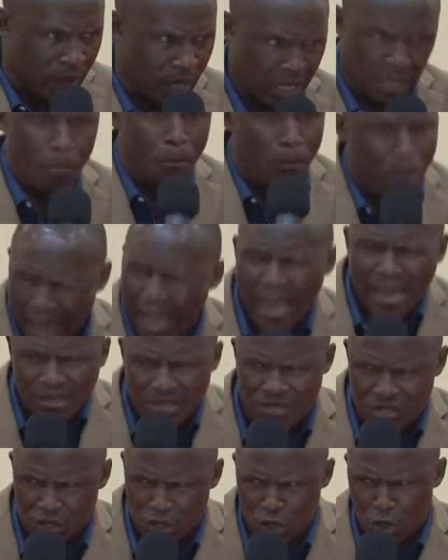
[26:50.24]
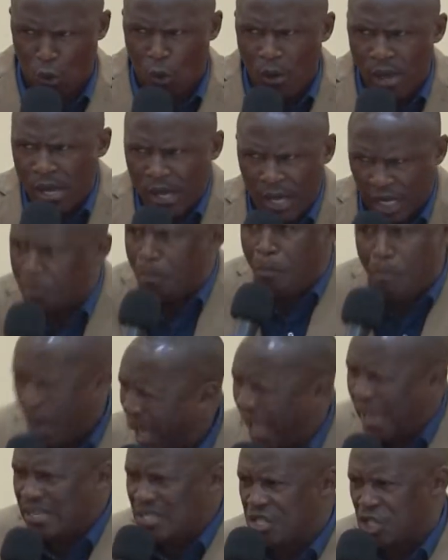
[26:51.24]
It binds you. It
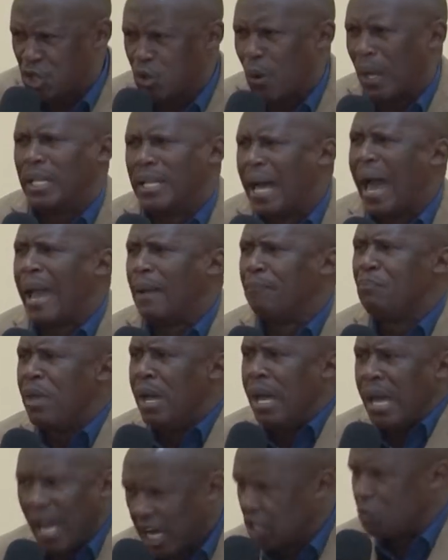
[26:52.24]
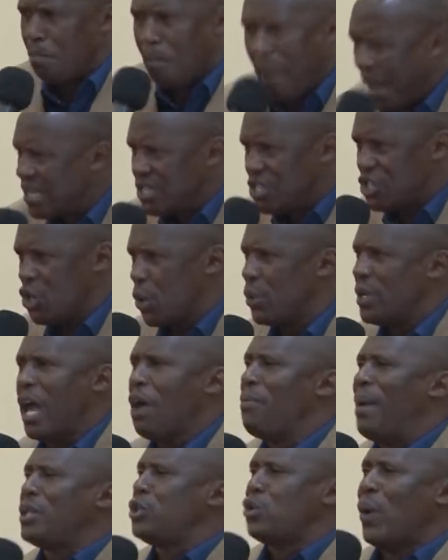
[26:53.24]
binds your life. It makes you
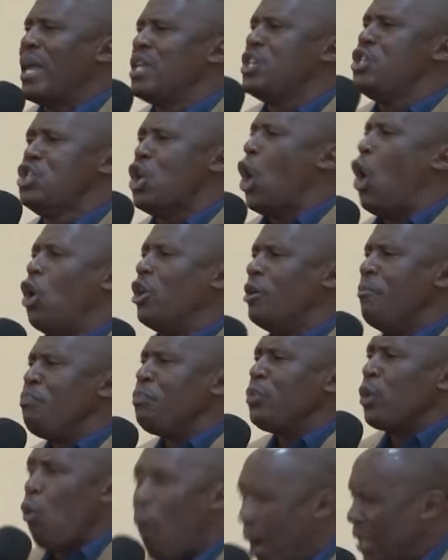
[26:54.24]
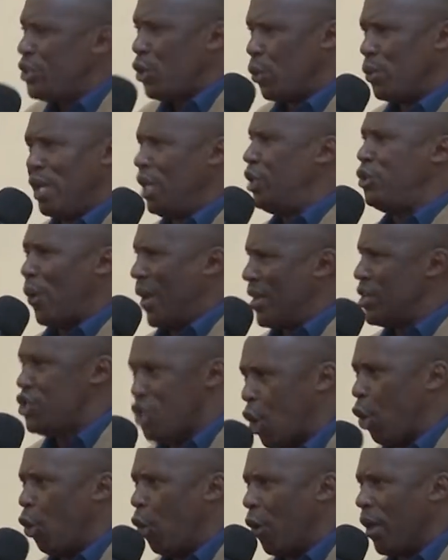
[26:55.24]
never to enjoy what you need to
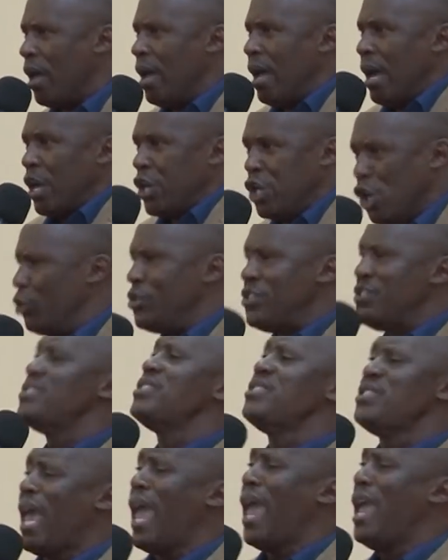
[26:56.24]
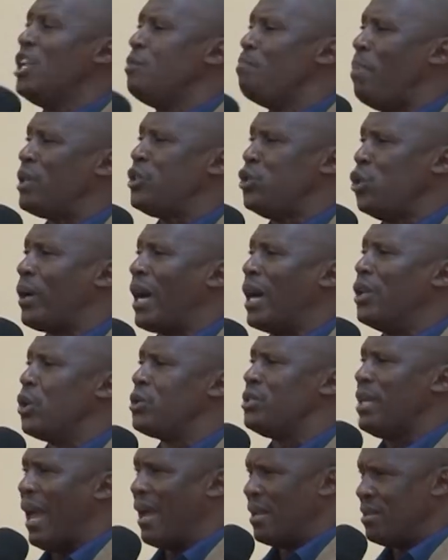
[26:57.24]
enjoy. You see, but you
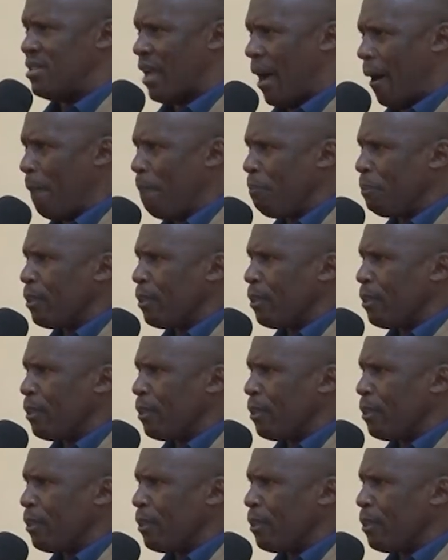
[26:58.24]
cannot enter.